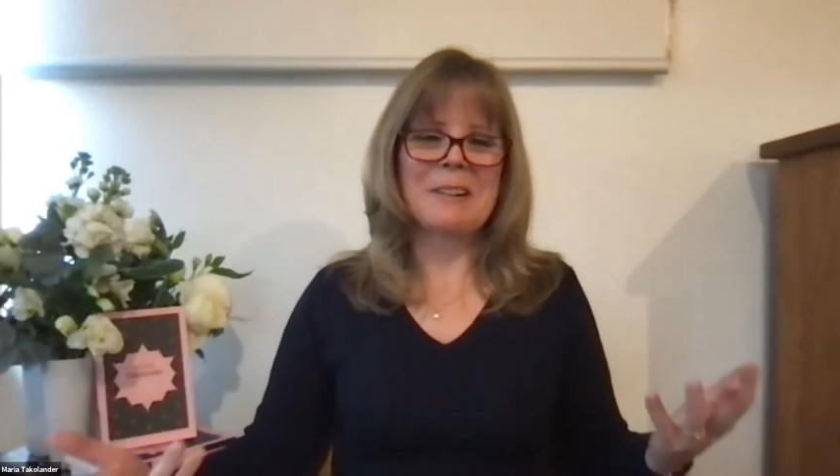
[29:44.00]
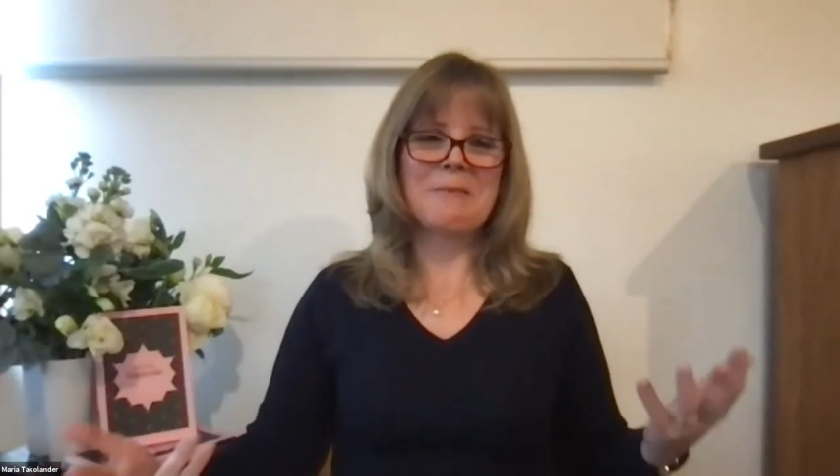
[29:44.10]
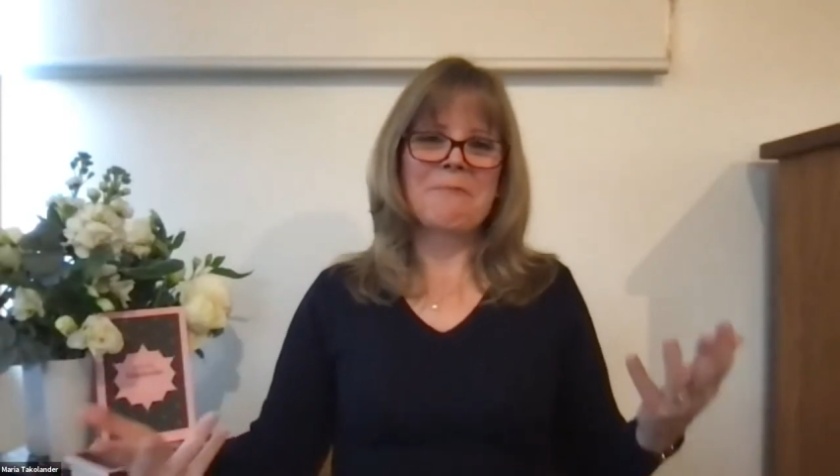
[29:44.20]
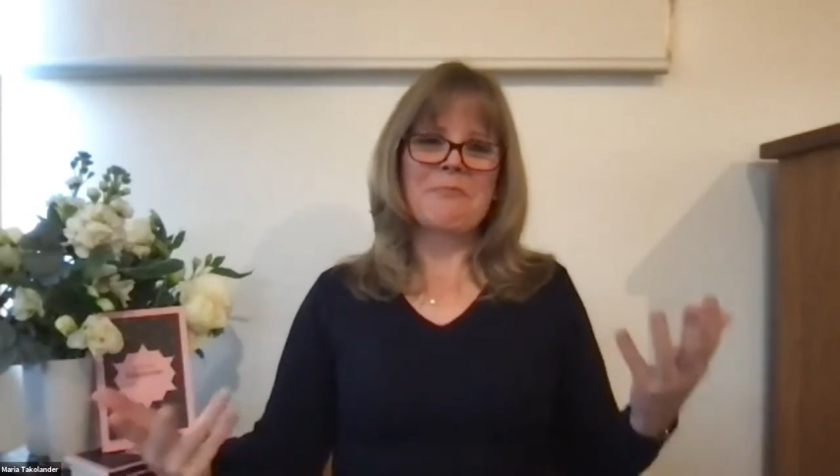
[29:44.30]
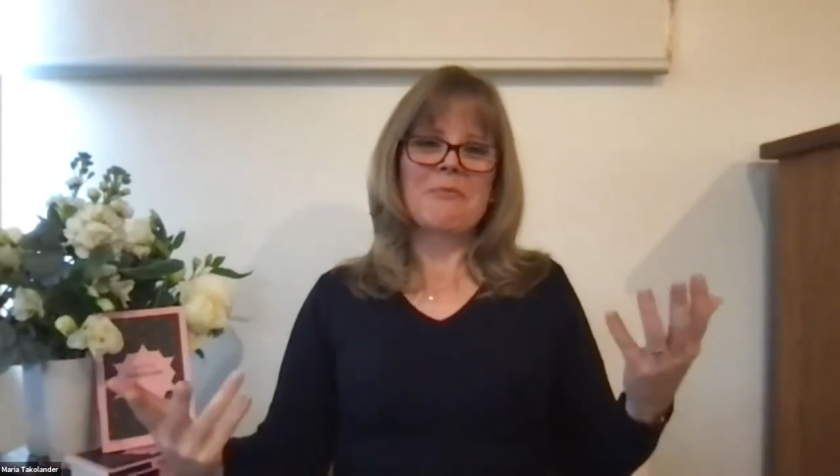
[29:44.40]

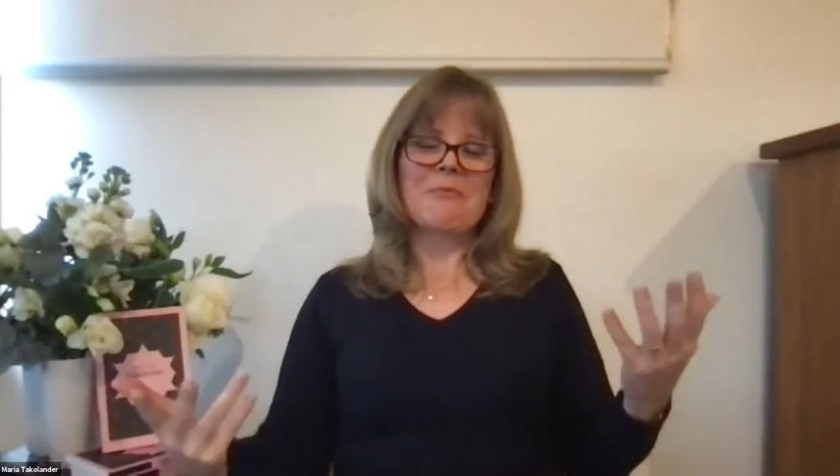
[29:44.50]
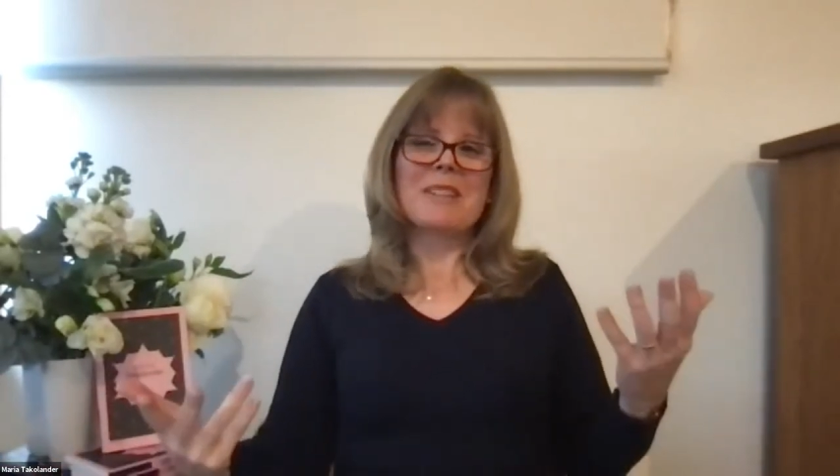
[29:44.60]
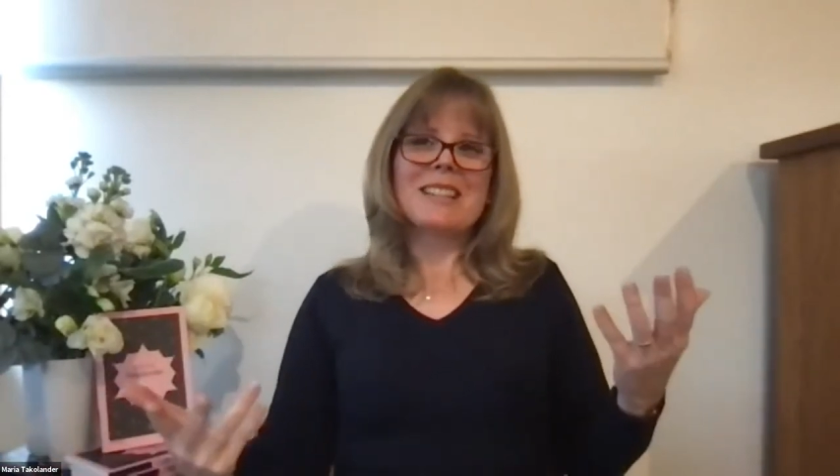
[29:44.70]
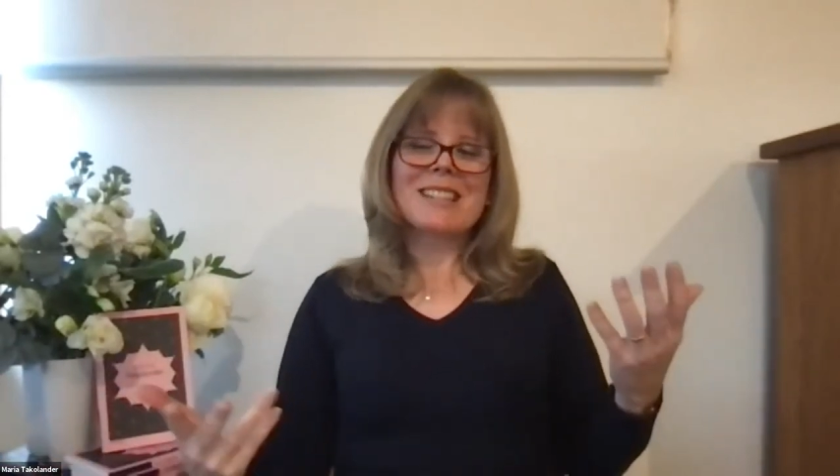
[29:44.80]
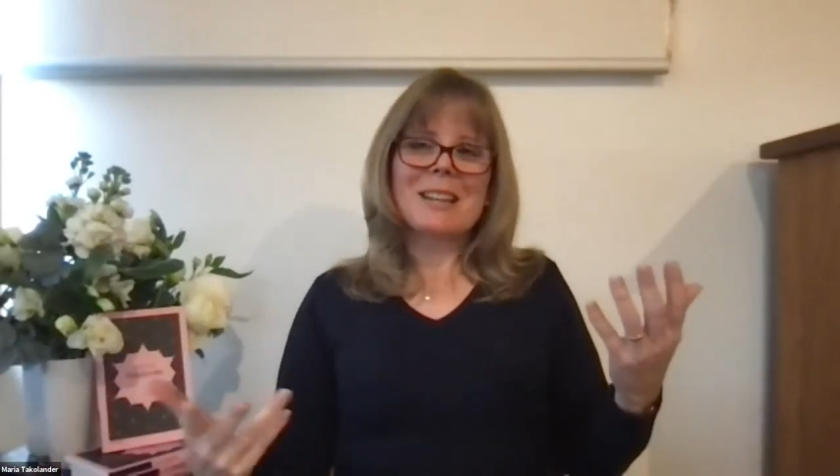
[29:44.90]
Yeah.
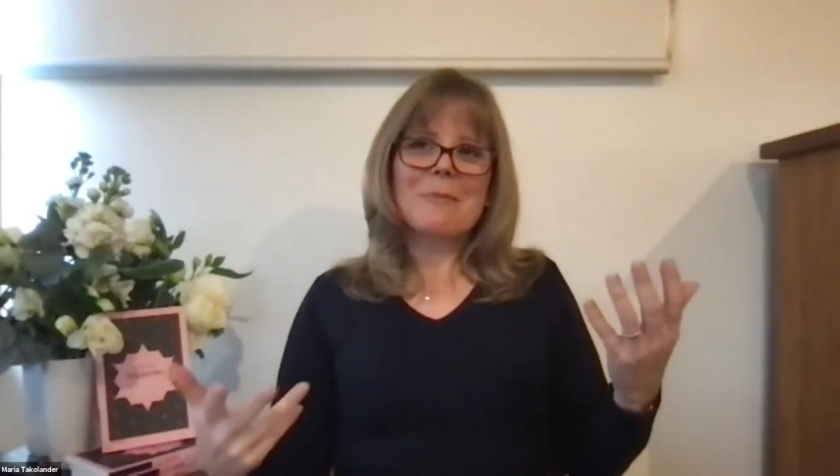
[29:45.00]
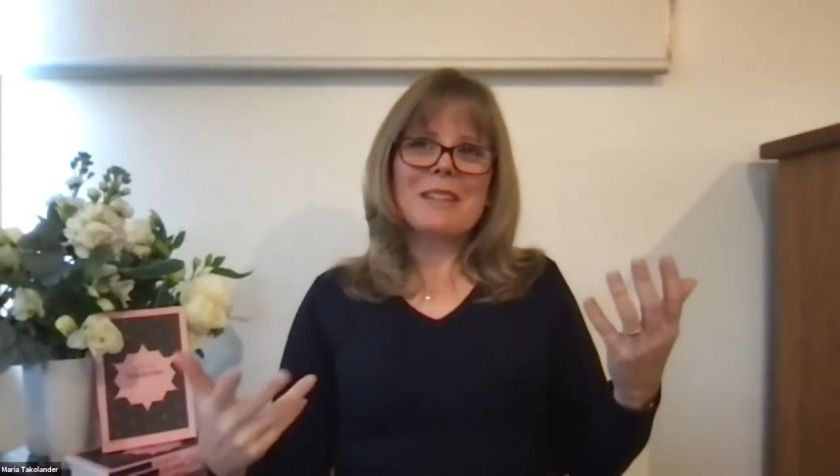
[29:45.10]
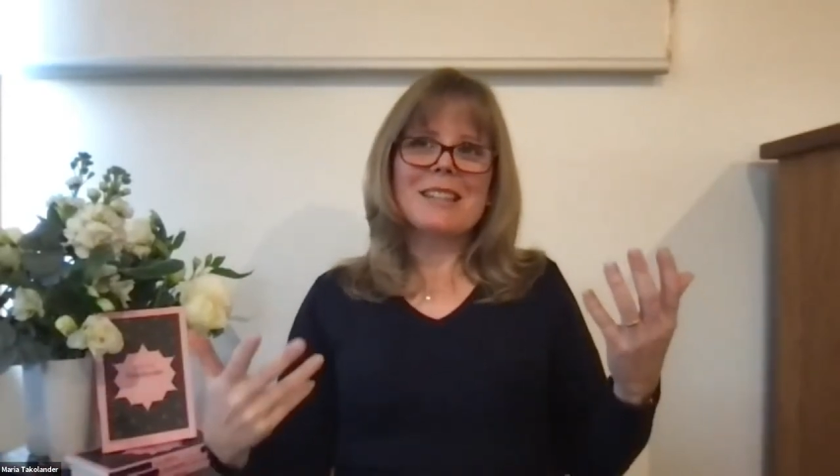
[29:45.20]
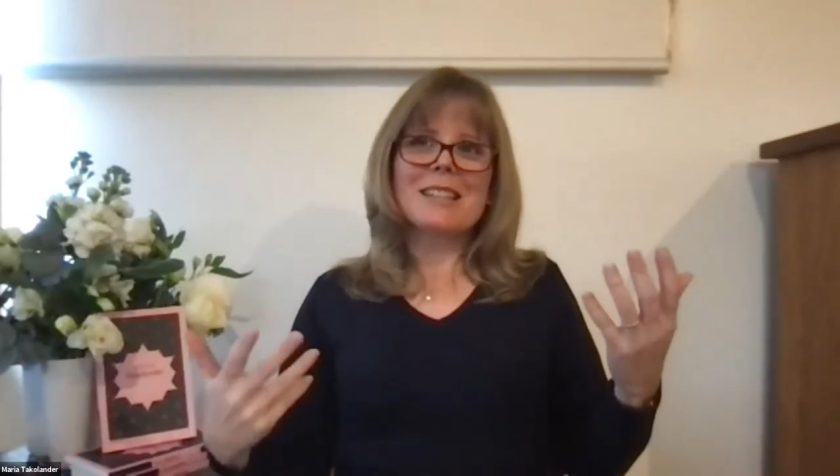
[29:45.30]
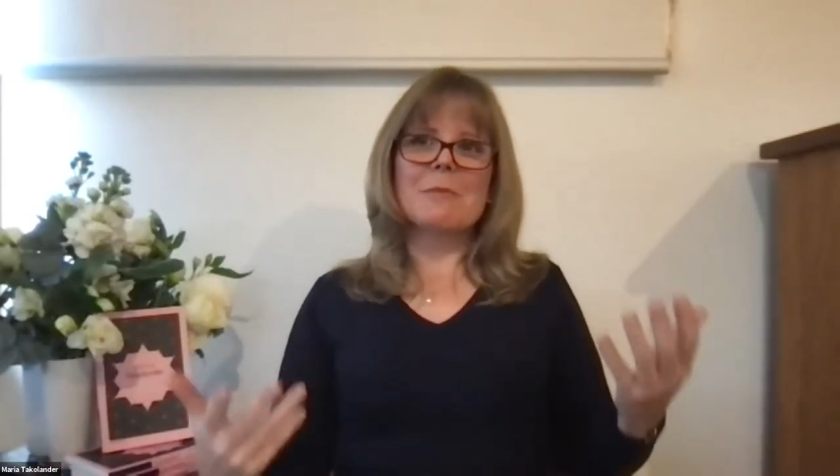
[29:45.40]
But it's
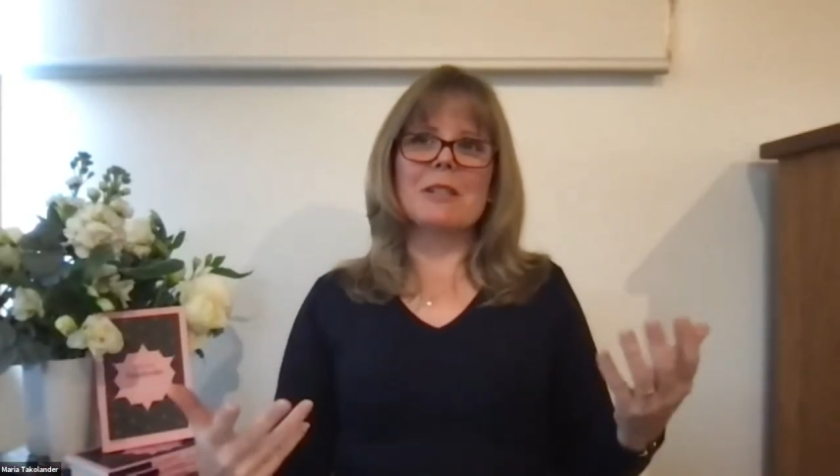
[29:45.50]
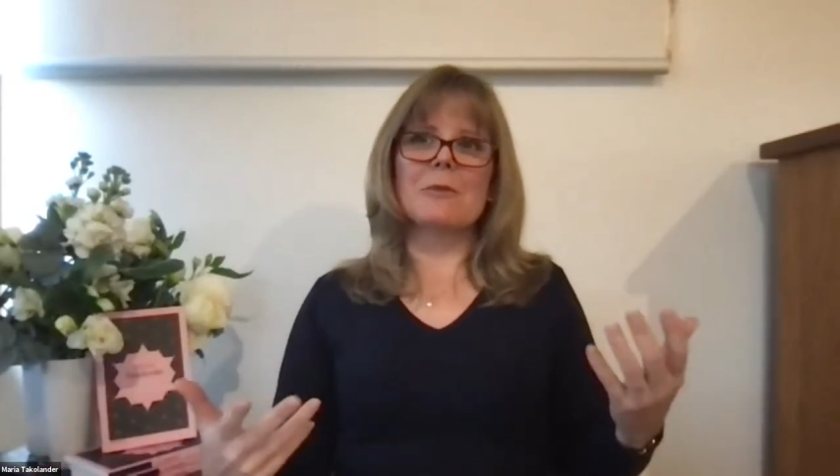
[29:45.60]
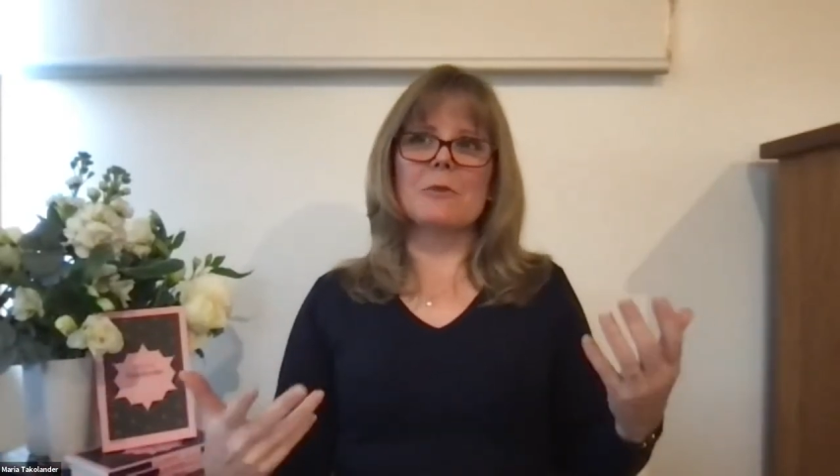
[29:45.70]
something similar